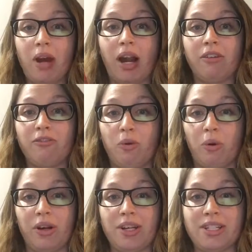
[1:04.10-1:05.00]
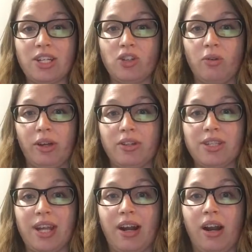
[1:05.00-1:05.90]
are for essential oils
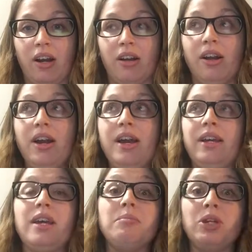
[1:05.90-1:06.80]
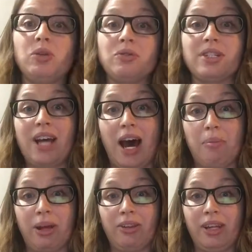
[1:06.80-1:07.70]
that can be used
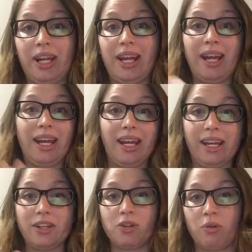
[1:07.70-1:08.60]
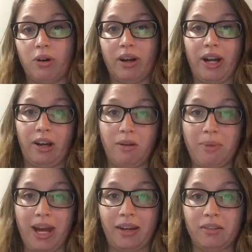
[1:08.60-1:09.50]
topically and or
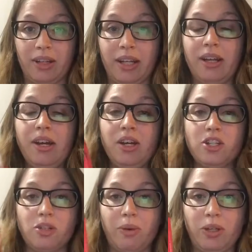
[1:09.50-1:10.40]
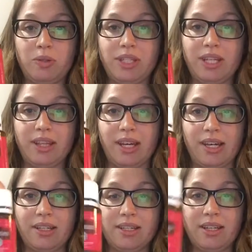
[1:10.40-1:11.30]
aromatically. So when you see
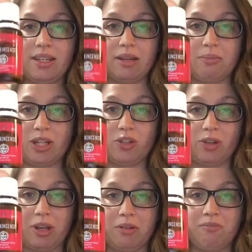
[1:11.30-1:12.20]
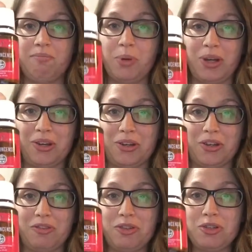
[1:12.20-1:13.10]
this, it means you can put it in your
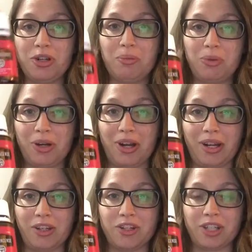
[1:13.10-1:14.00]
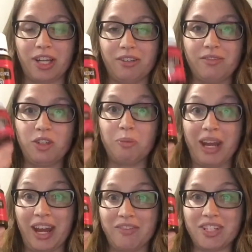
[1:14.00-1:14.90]
diffuser, put it on your skin. You
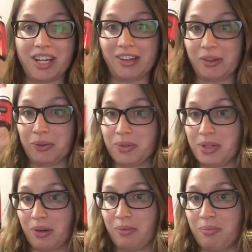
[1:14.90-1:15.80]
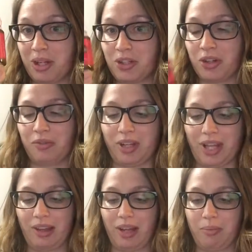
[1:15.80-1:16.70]
may have to dilute, so make sure to read
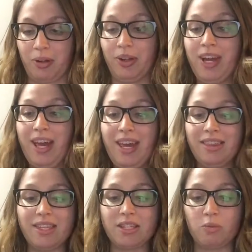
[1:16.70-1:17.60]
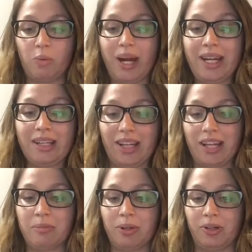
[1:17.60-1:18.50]
that label. This white
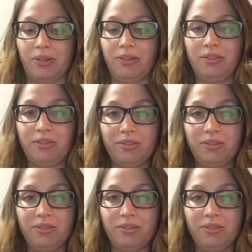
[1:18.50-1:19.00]
label